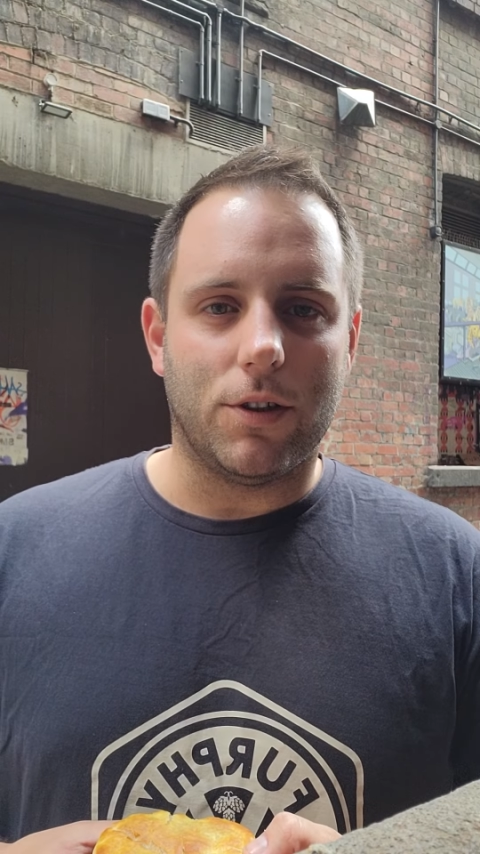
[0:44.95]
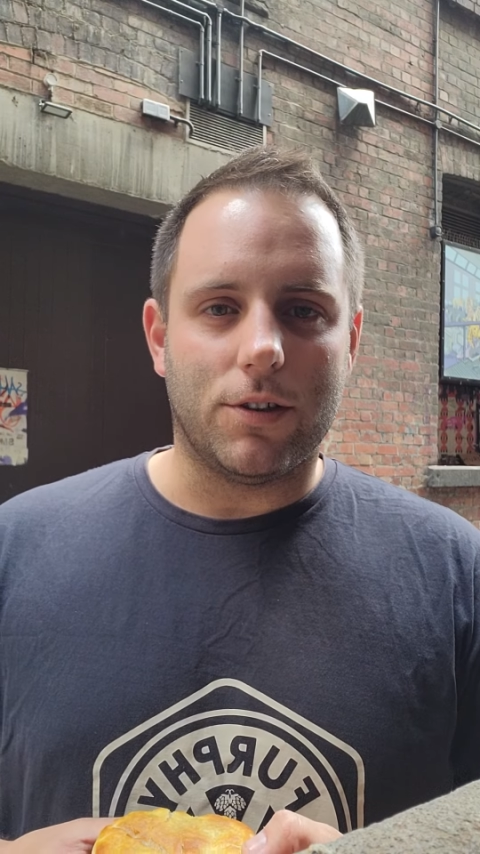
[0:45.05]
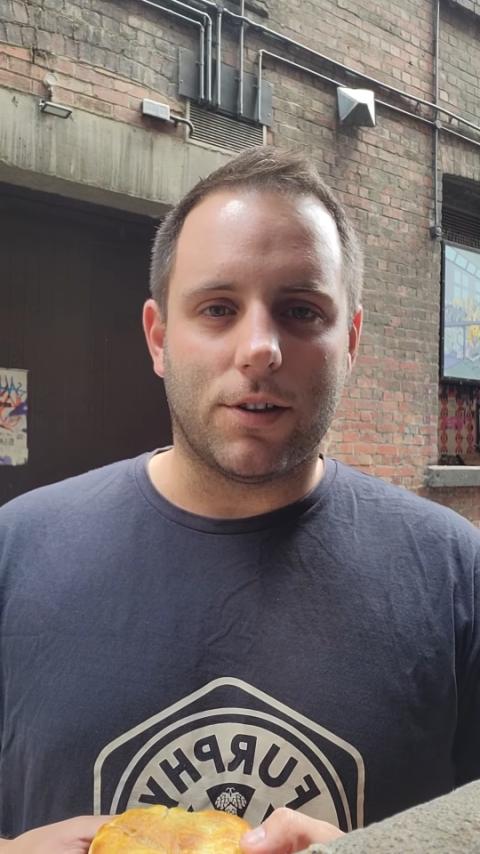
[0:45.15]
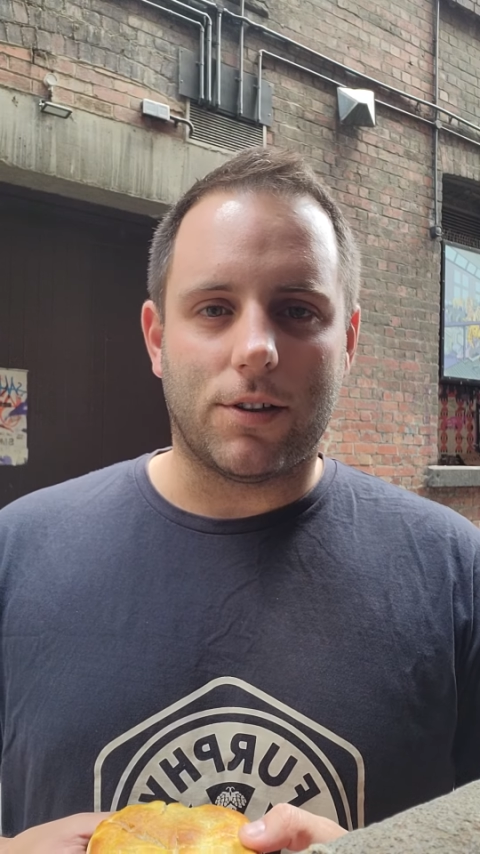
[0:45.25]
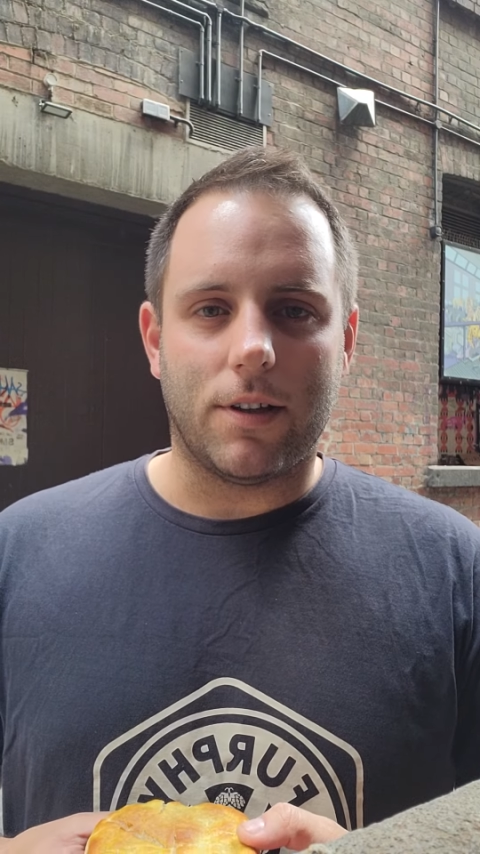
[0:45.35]
I
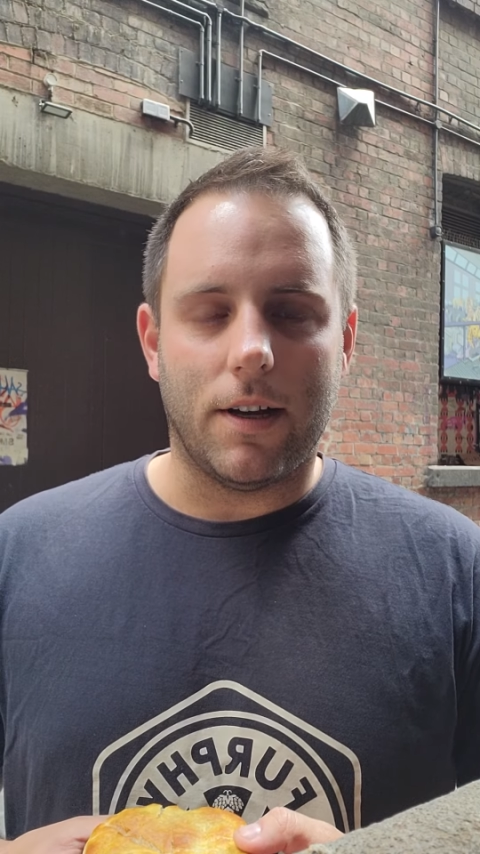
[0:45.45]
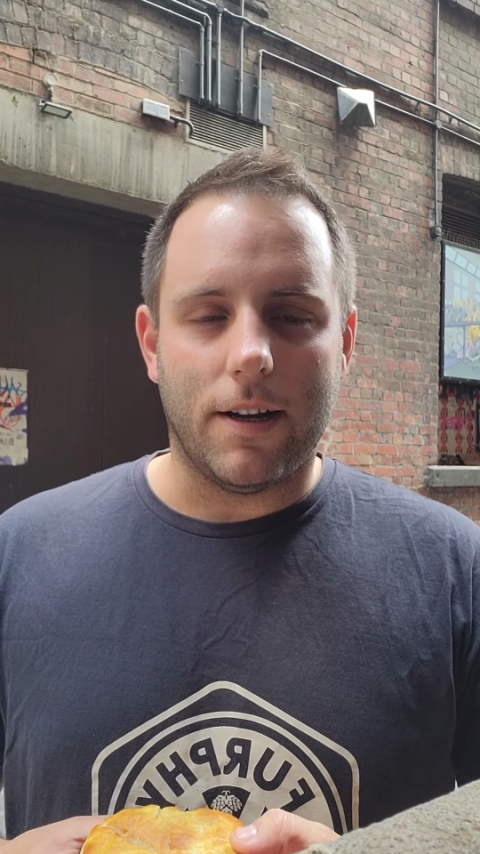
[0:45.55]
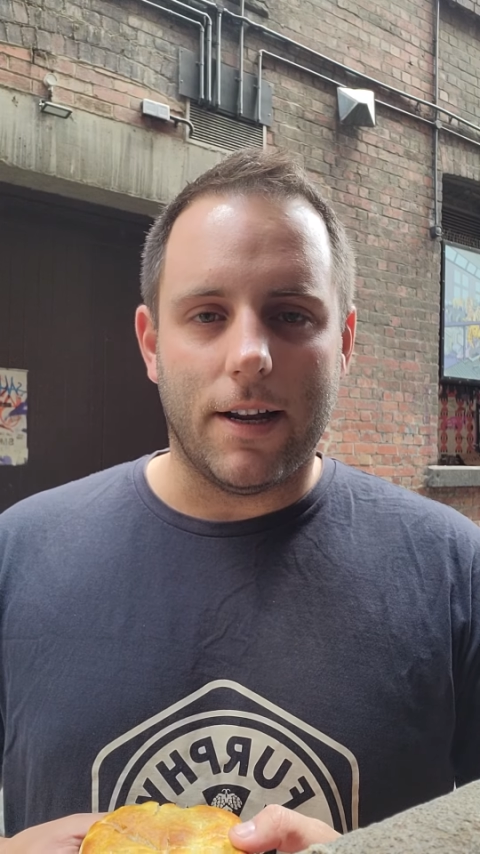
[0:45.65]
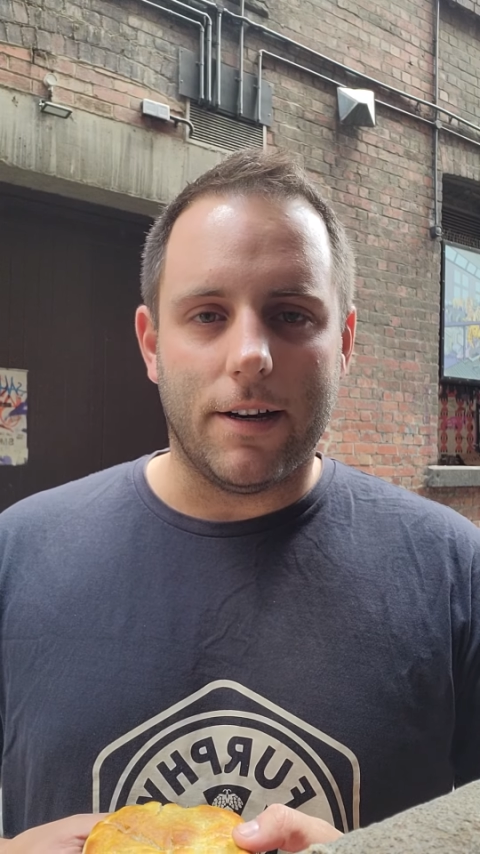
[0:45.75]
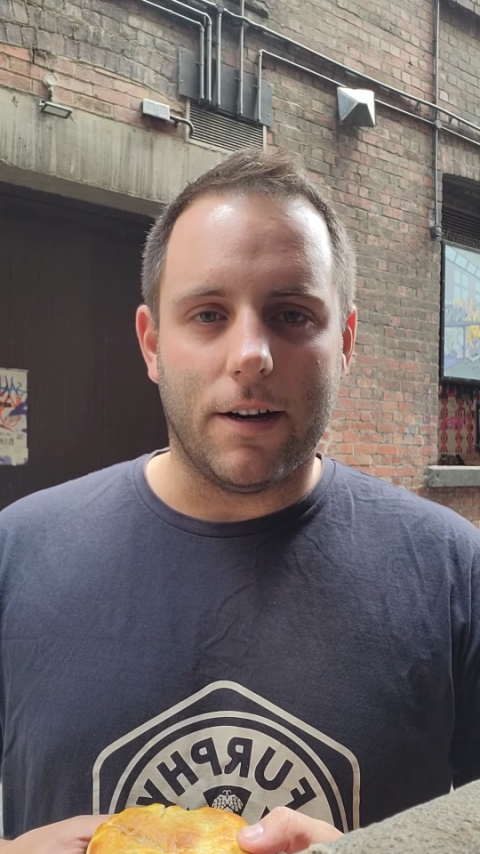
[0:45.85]
just
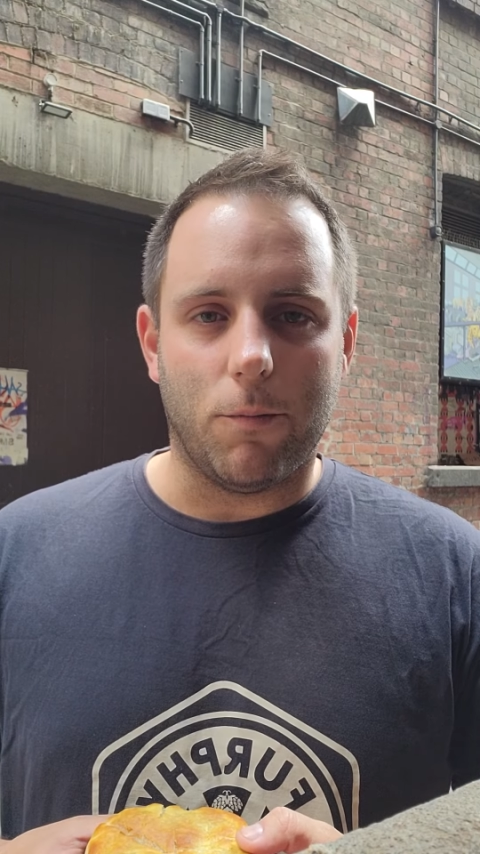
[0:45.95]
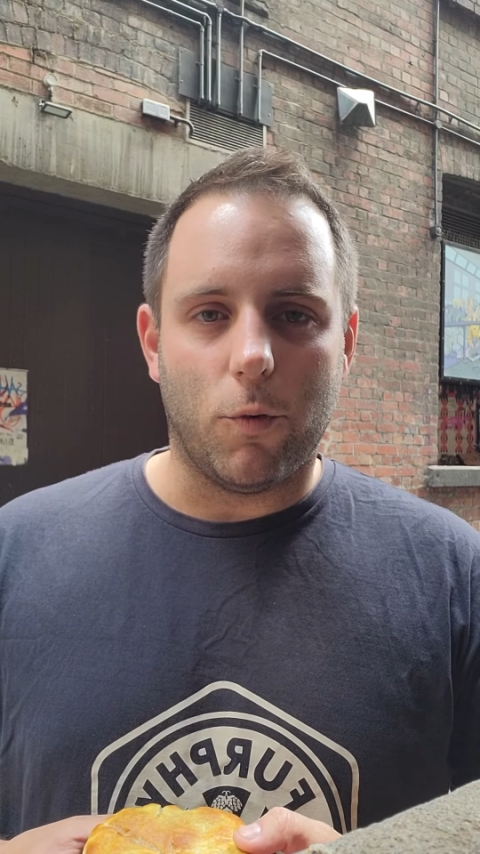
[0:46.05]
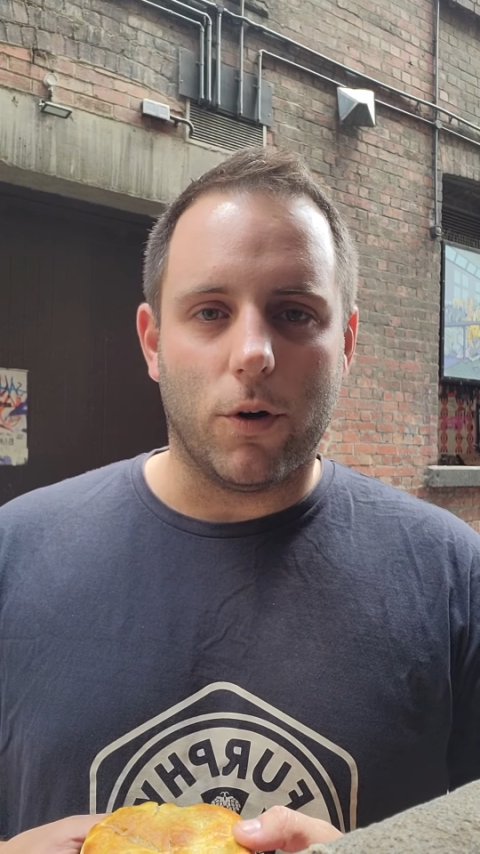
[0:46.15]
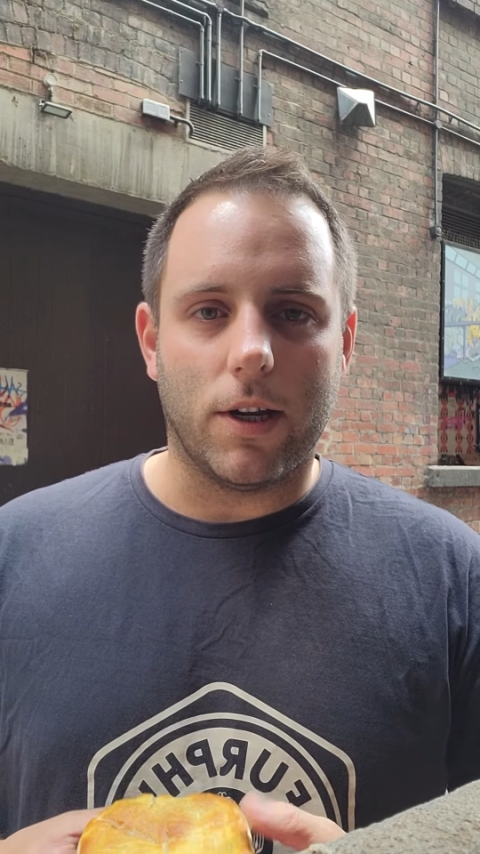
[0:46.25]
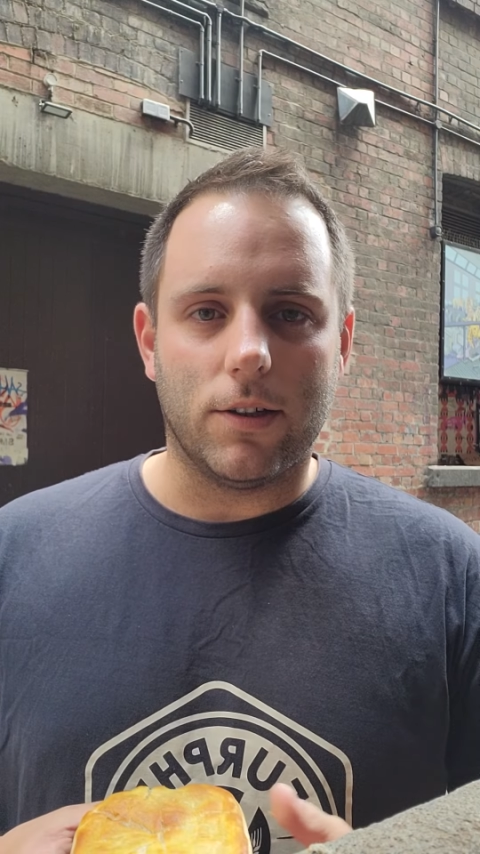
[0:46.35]
ended up
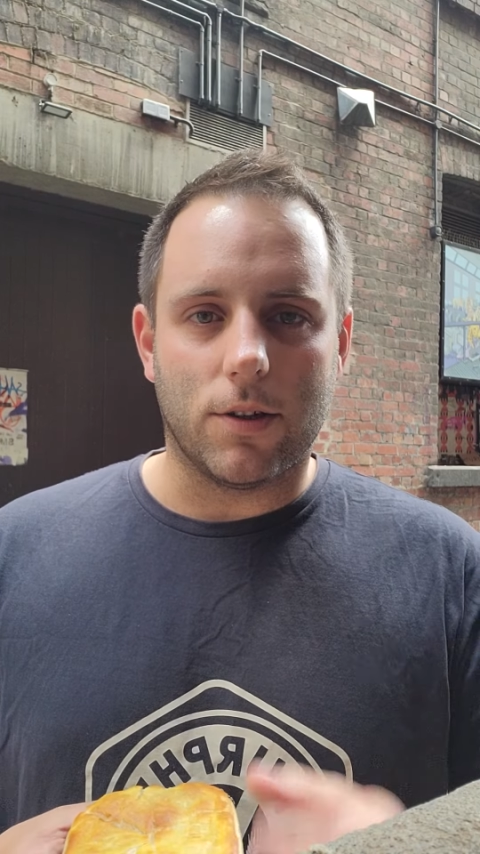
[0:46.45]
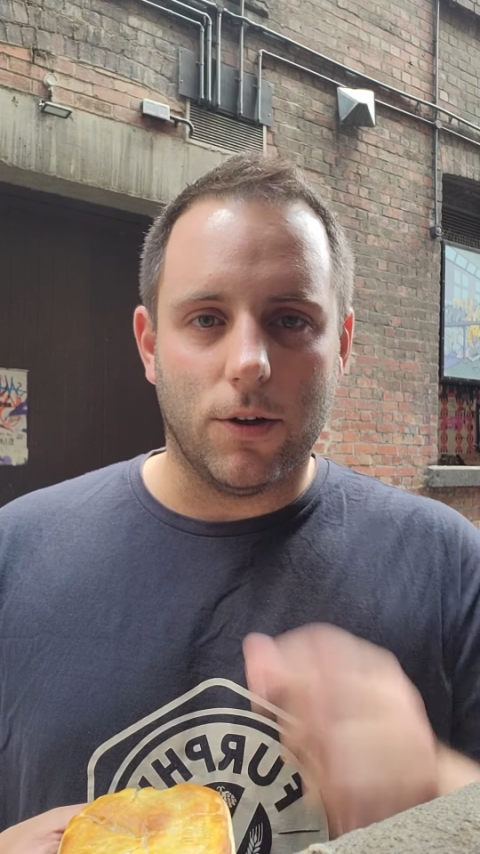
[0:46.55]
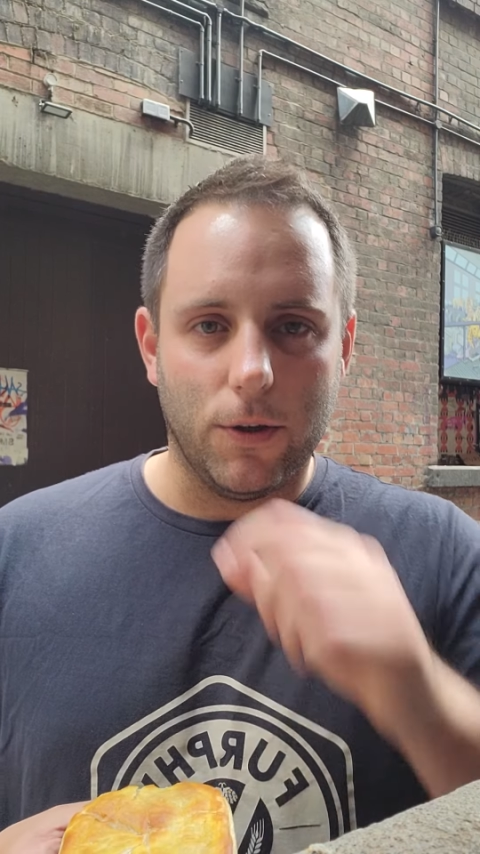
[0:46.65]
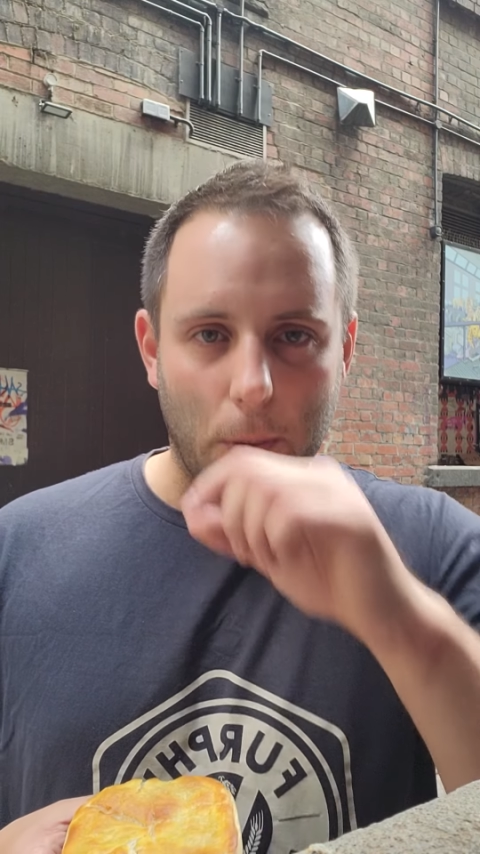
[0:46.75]
walking to.